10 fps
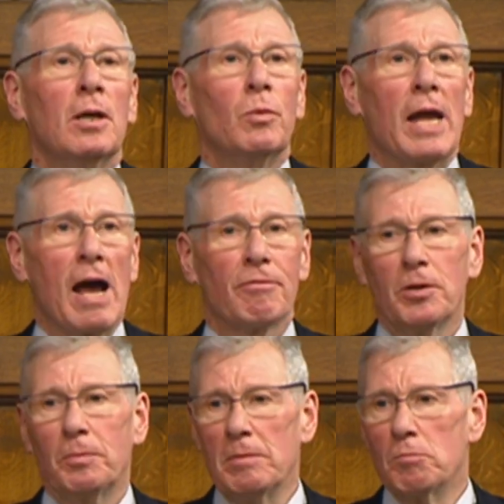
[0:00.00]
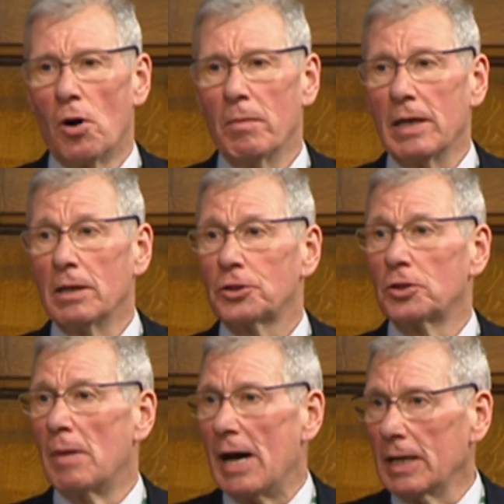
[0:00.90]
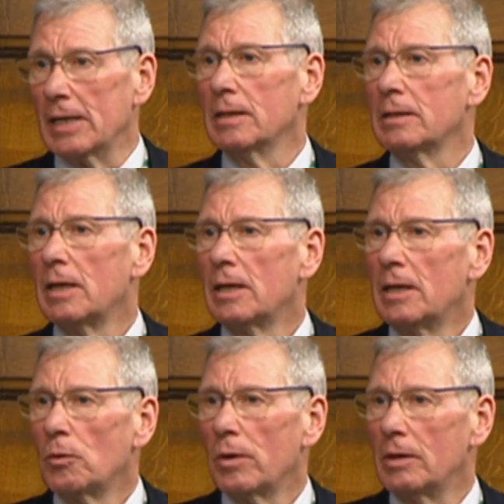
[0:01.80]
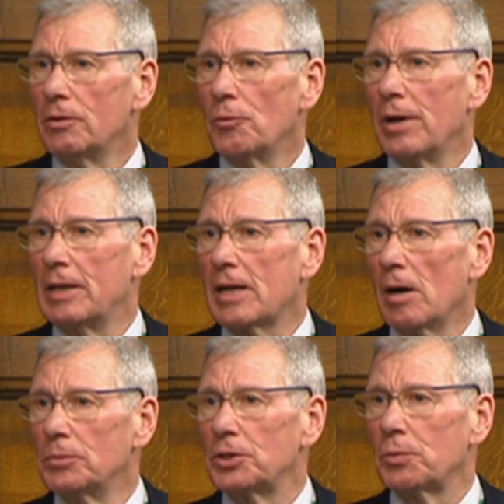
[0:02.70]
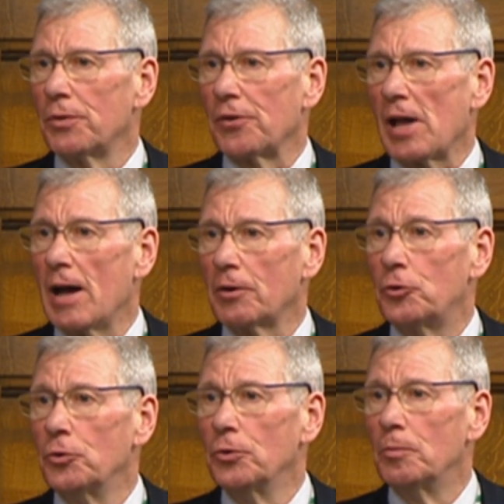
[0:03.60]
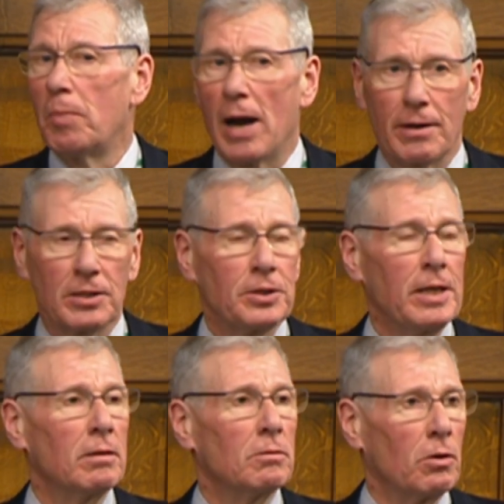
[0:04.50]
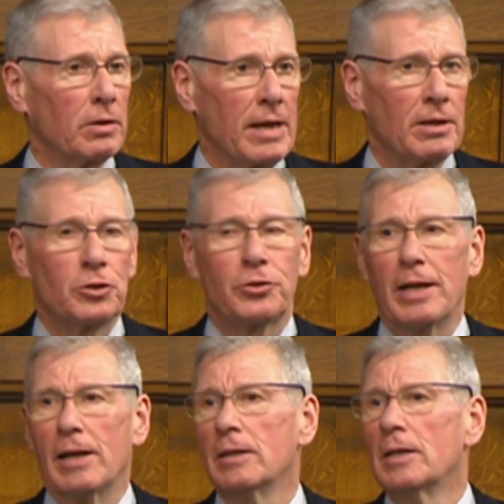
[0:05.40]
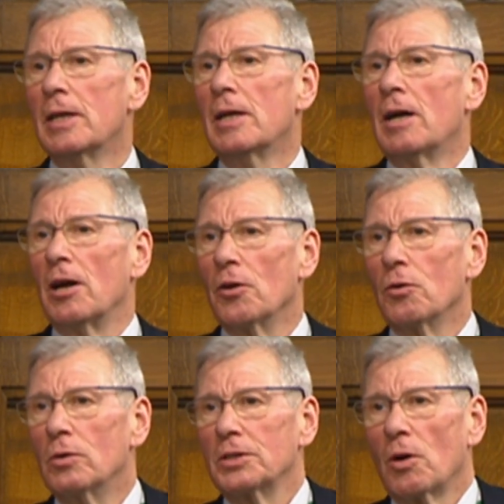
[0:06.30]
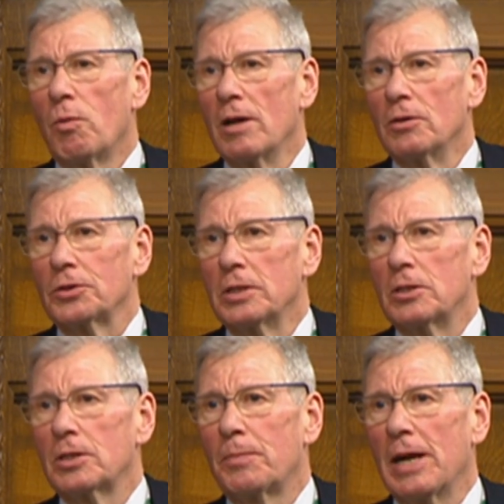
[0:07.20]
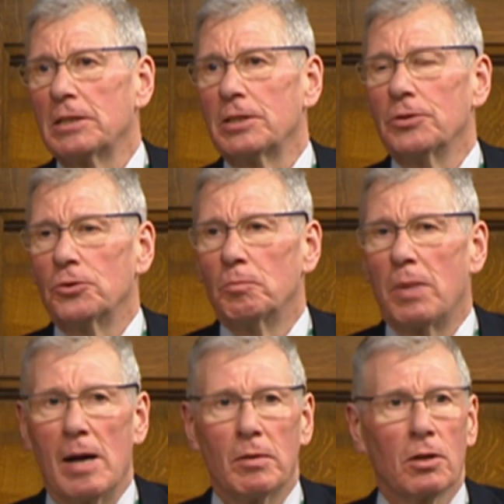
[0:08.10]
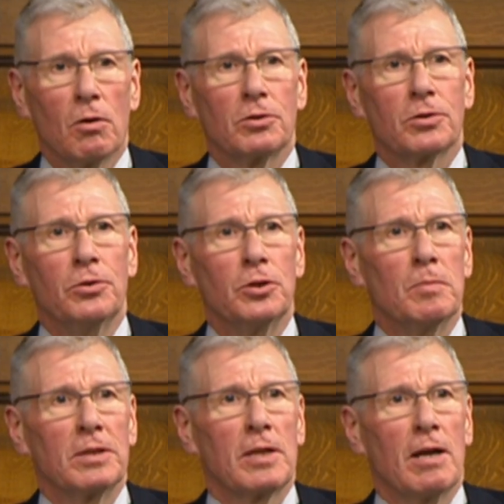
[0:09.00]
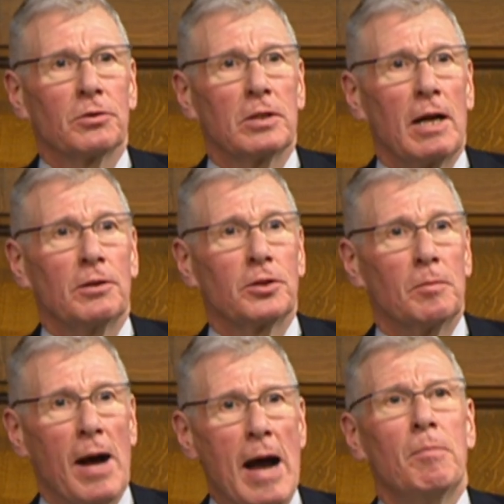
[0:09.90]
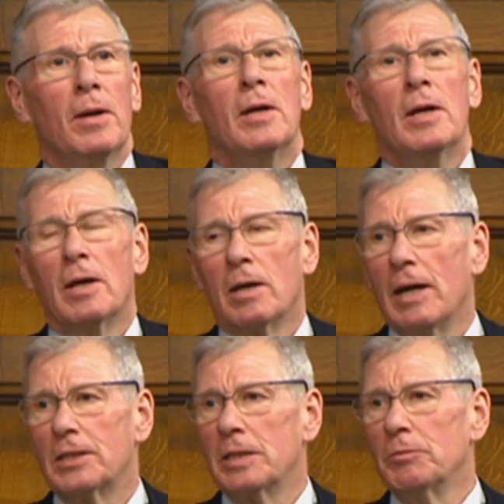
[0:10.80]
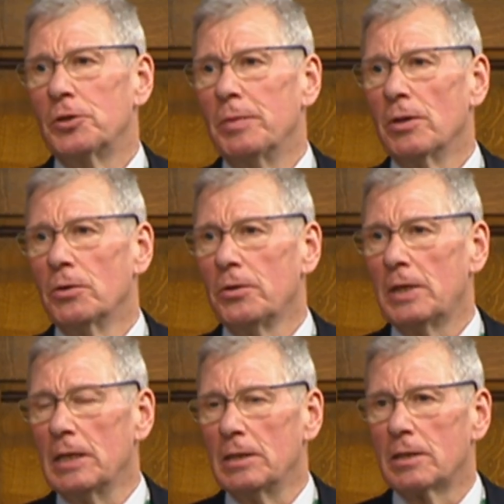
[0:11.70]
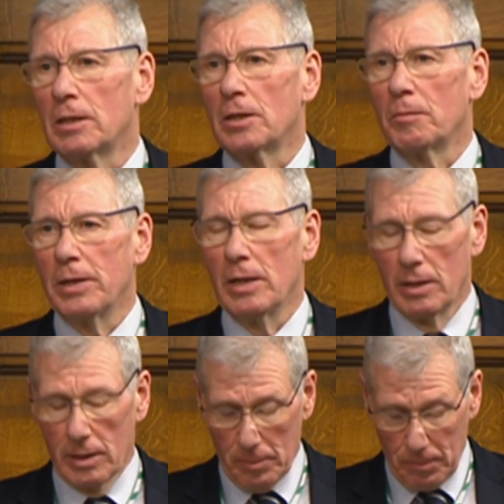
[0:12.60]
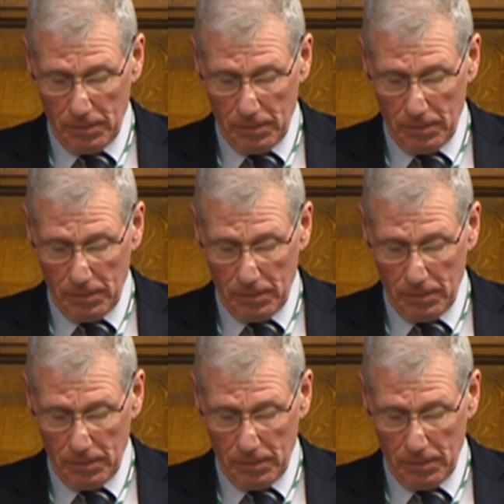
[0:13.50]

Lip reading: We haven't been bombing Somalia when it comes with regard to piracy or Eritrea, and although it's a while since President Obama launched cruise missiles on Al-Shabaab, it seems to be the Houthis that are being